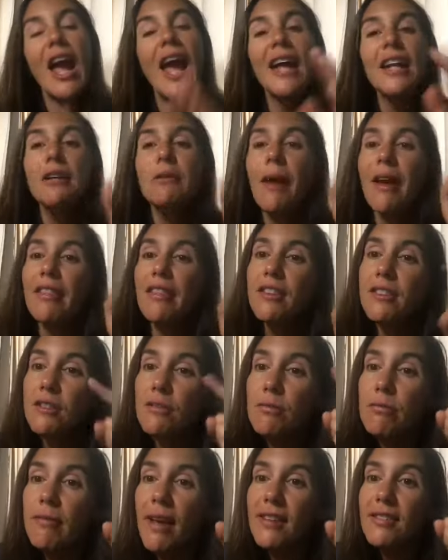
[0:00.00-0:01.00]
Anyway, this
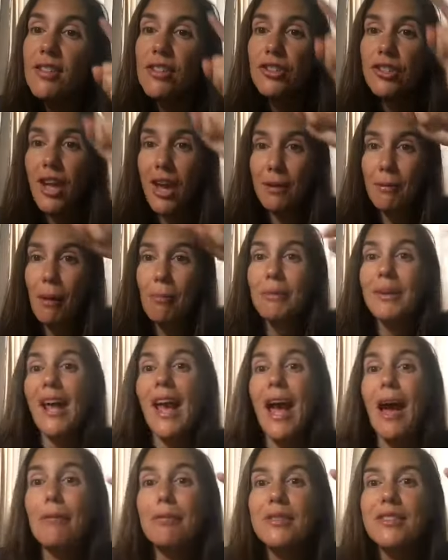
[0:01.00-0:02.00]
message came up and I
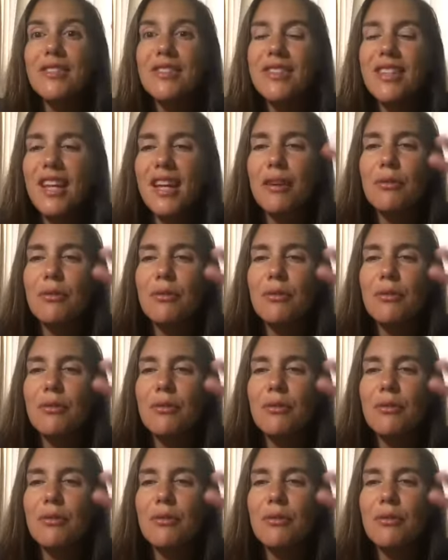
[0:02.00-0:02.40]
happened to see it.